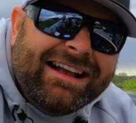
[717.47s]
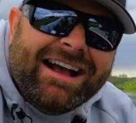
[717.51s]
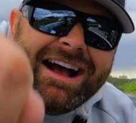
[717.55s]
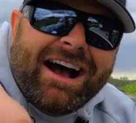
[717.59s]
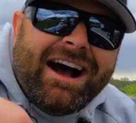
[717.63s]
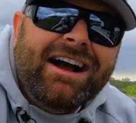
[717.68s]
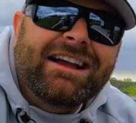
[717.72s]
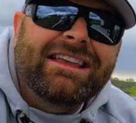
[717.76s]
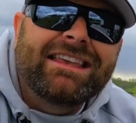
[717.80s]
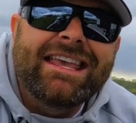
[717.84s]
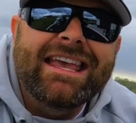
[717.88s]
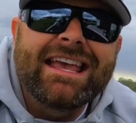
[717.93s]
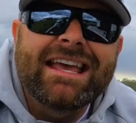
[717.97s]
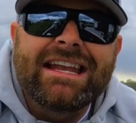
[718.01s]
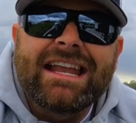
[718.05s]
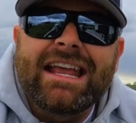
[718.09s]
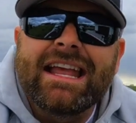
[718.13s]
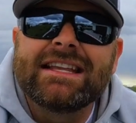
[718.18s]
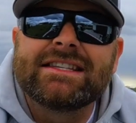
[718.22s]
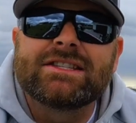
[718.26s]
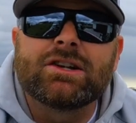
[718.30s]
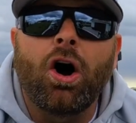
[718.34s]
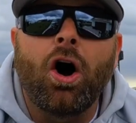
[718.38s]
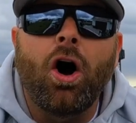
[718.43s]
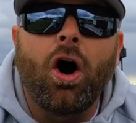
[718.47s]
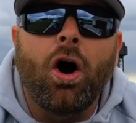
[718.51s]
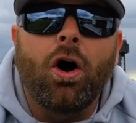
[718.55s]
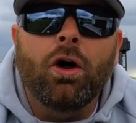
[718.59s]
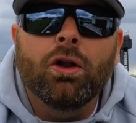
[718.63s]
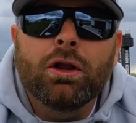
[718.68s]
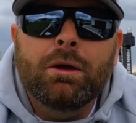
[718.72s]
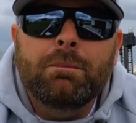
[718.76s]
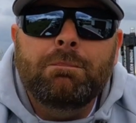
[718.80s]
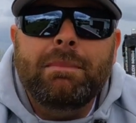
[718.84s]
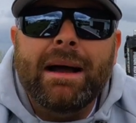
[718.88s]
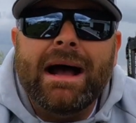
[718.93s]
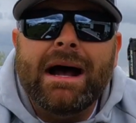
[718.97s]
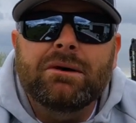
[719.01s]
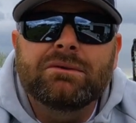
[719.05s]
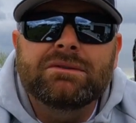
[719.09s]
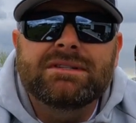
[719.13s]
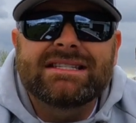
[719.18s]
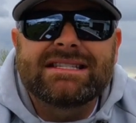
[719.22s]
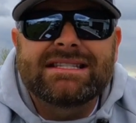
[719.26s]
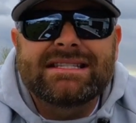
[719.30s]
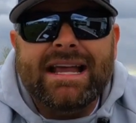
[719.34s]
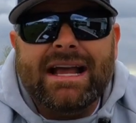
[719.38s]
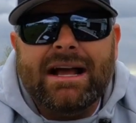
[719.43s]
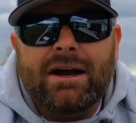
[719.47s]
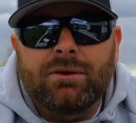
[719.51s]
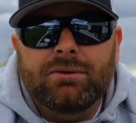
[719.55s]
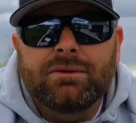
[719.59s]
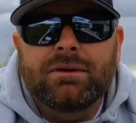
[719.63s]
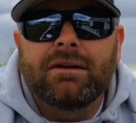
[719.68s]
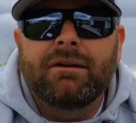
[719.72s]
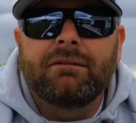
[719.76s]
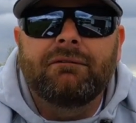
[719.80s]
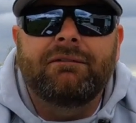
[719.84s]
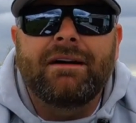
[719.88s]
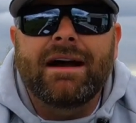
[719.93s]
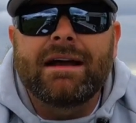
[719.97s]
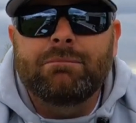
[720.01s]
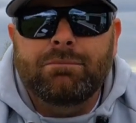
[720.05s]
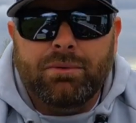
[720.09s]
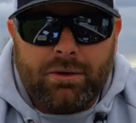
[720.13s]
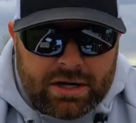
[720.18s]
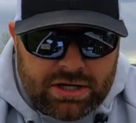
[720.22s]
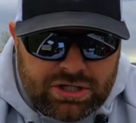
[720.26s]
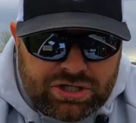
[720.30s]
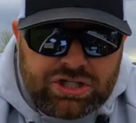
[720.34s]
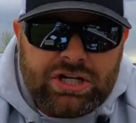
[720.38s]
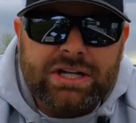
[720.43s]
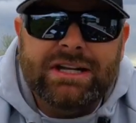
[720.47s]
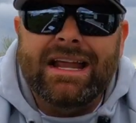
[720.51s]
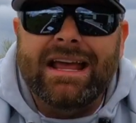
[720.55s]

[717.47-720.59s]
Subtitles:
again, it's all about sound, vibration,